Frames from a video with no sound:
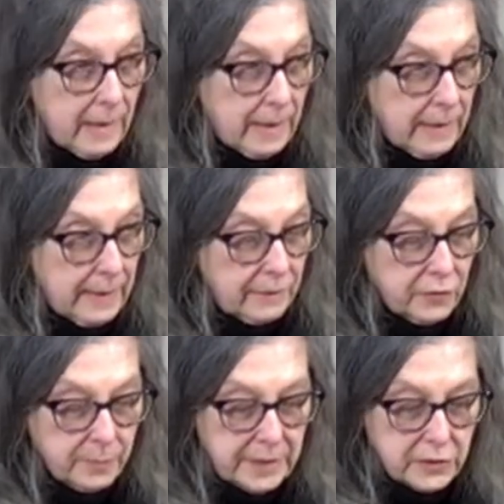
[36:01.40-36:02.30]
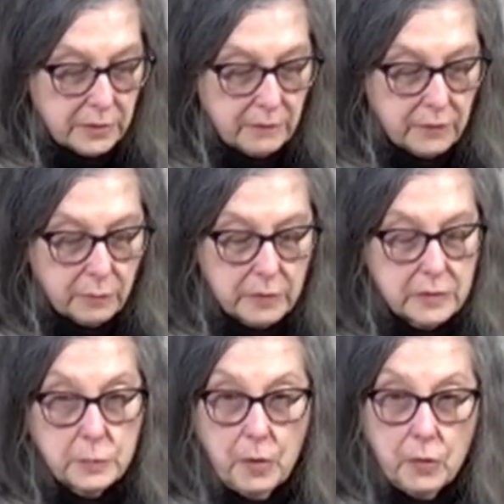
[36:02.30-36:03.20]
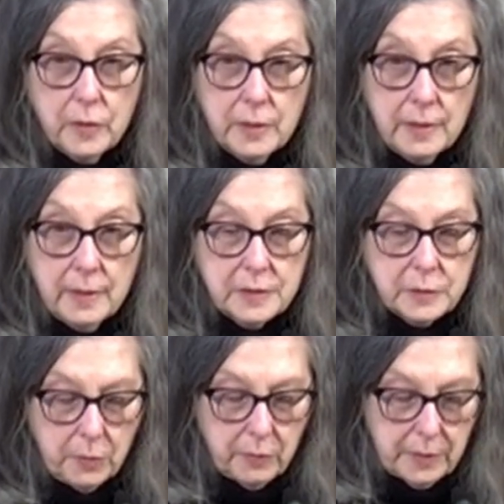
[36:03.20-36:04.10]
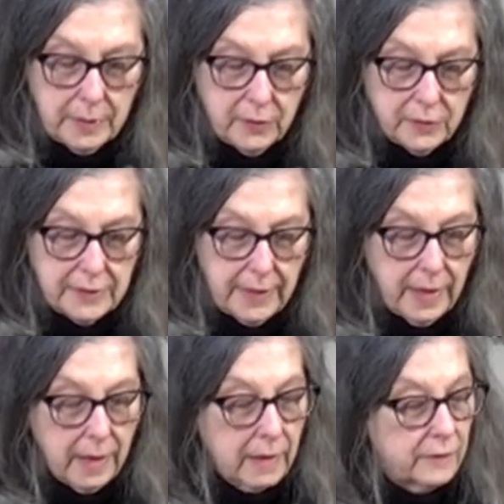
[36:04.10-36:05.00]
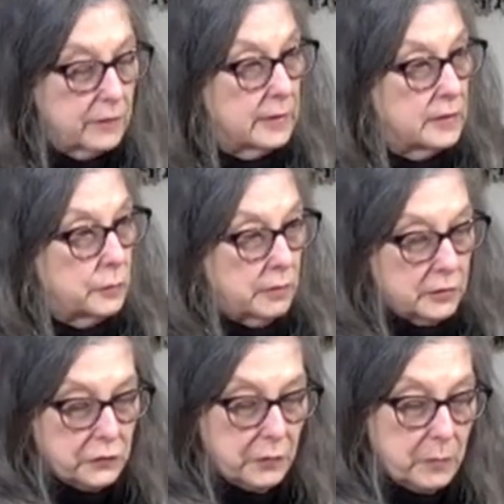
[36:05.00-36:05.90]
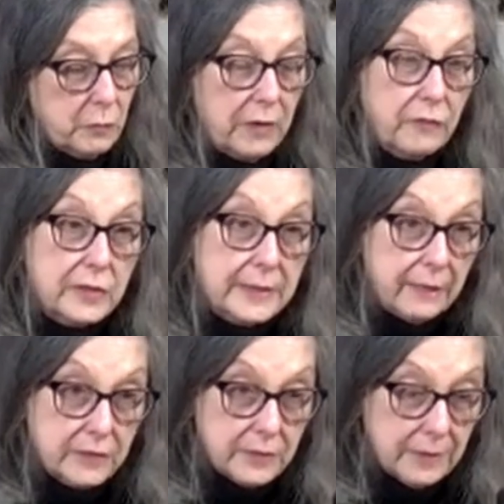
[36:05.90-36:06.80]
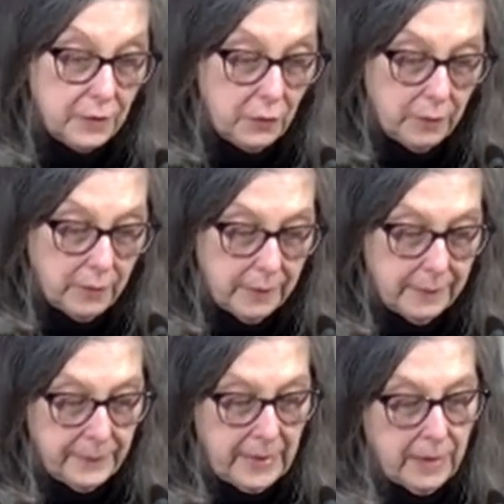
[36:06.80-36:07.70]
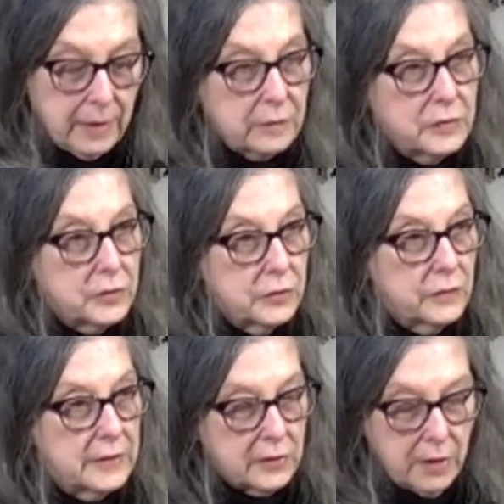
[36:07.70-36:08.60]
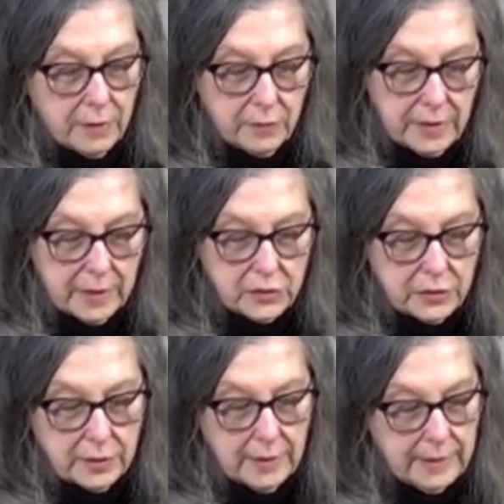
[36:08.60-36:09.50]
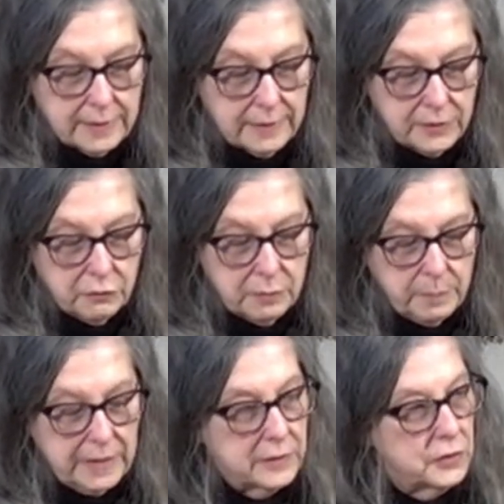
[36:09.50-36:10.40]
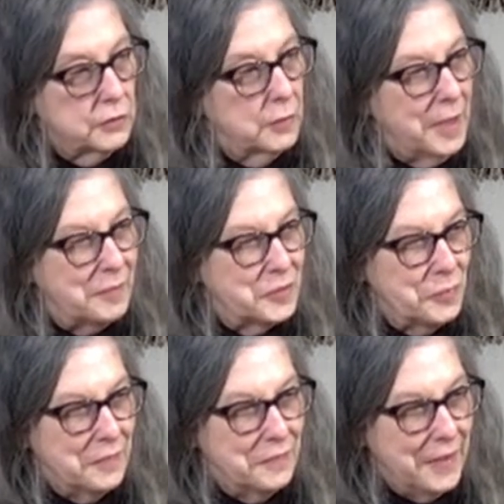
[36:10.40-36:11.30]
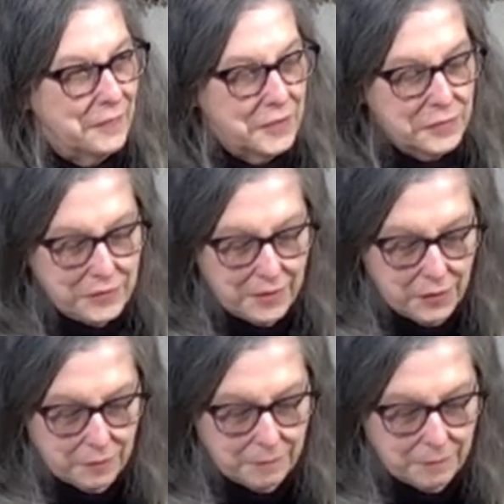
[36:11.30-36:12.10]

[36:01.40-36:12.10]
In affirmation of the words spoken and unspoken here today, I offer these words from the Reverend Davidson Lohr, who served this congregation as interim minister about 25 years ago.